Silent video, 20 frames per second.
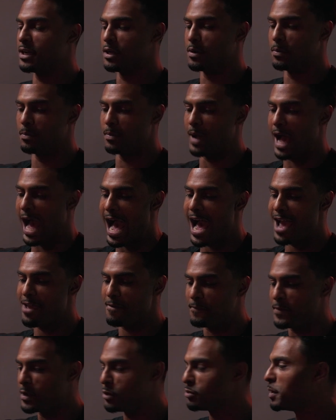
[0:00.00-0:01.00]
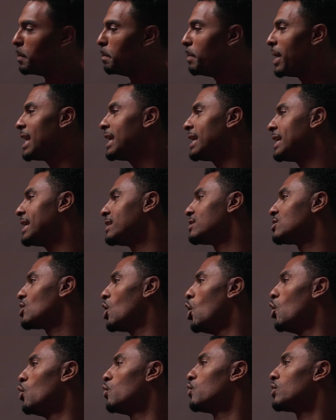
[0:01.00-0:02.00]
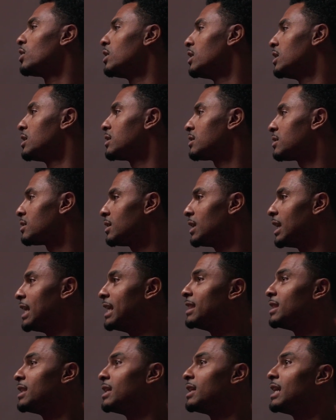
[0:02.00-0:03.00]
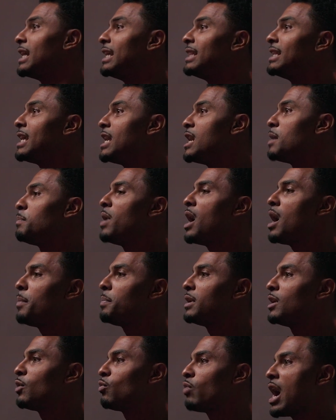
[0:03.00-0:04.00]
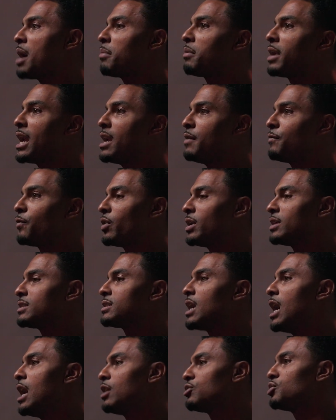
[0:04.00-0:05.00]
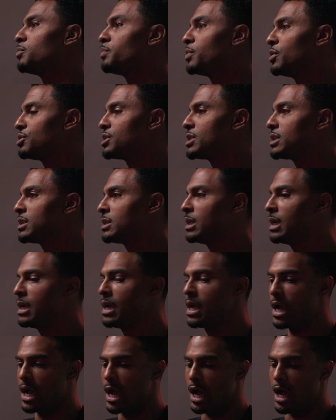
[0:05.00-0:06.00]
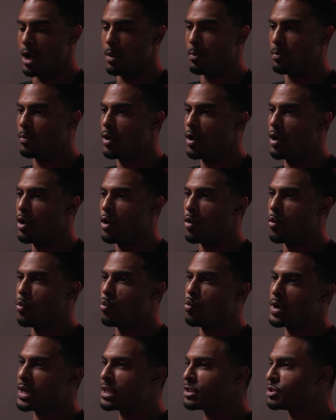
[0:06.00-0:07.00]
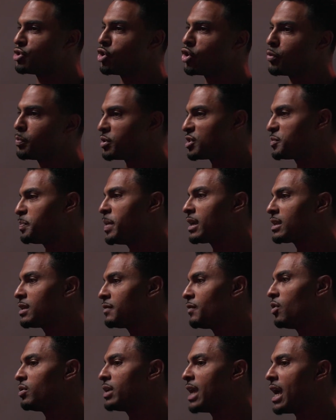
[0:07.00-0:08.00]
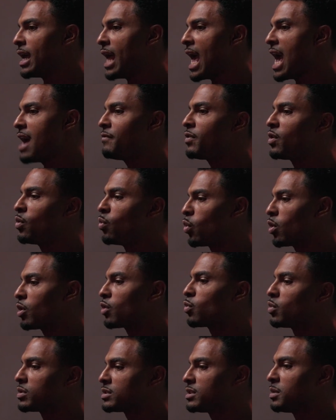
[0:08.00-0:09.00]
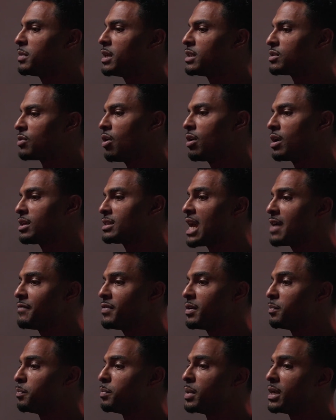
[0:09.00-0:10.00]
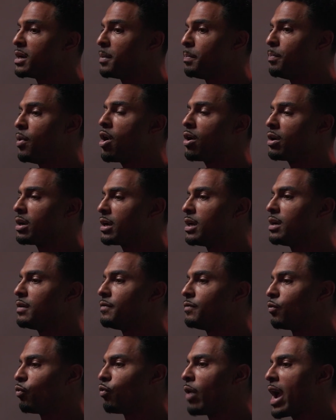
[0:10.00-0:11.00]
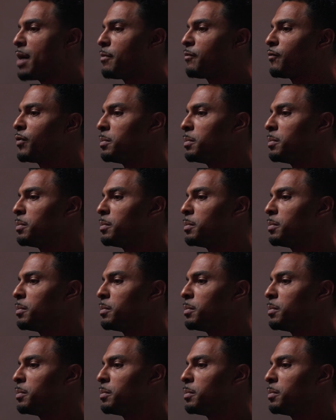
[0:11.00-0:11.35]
I feel the Bay gets overlooked in the hip hop and the rap game for its contribution. What is your perspective on that? Having worked with some of these artists, having been a part of rap